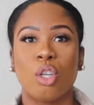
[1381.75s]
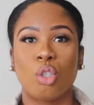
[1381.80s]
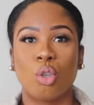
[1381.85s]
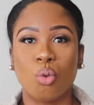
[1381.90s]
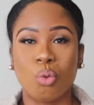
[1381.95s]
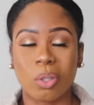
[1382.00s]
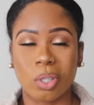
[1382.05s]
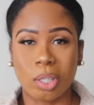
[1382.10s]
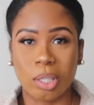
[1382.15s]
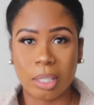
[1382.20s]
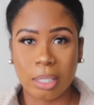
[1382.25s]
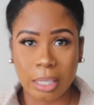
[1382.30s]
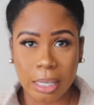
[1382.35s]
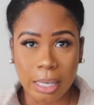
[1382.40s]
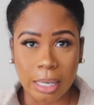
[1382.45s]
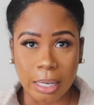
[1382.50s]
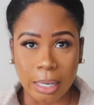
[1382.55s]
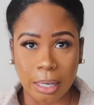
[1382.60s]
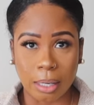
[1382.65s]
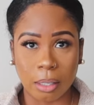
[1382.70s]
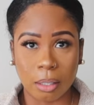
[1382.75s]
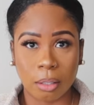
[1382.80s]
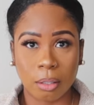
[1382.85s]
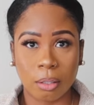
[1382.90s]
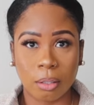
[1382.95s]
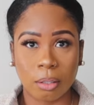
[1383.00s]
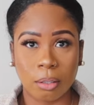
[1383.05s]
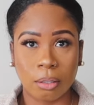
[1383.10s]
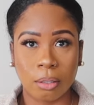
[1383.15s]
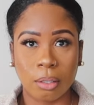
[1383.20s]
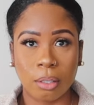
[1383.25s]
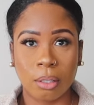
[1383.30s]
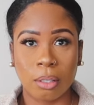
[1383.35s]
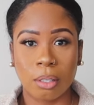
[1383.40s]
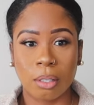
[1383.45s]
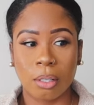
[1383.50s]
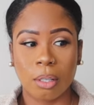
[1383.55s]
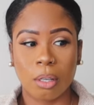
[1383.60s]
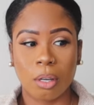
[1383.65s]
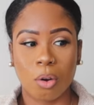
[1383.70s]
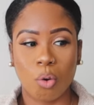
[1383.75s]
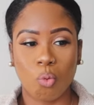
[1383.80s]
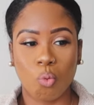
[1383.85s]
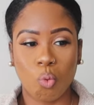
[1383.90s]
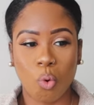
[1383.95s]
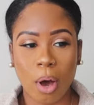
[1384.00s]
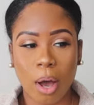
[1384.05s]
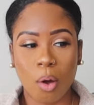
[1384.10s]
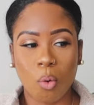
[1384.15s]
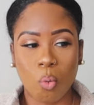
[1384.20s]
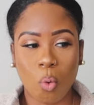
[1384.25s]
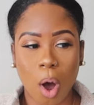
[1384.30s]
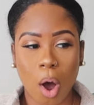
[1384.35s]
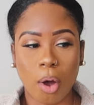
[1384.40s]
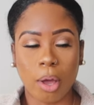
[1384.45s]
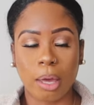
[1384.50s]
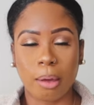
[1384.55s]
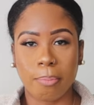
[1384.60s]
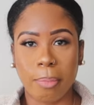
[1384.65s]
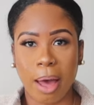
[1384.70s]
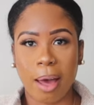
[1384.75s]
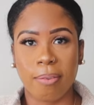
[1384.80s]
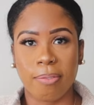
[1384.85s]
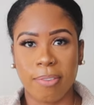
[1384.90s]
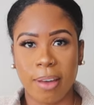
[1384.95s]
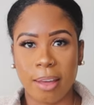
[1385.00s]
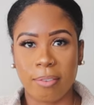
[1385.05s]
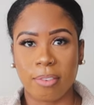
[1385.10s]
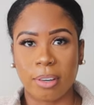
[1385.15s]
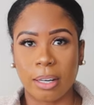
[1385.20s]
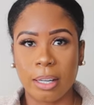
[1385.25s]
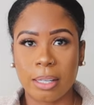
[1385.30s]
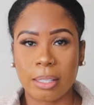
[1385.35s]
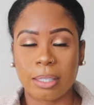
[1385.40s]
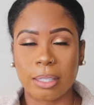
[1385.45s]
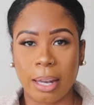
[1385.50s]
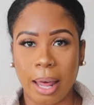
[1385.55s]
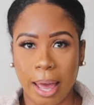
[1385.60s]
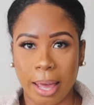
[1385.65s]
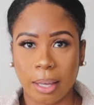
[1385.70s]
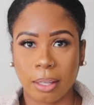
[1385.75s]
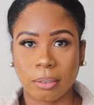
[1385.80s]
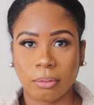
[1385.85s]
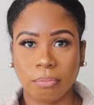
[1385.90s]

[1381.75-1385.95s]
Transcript: to see what walking by faith looks like.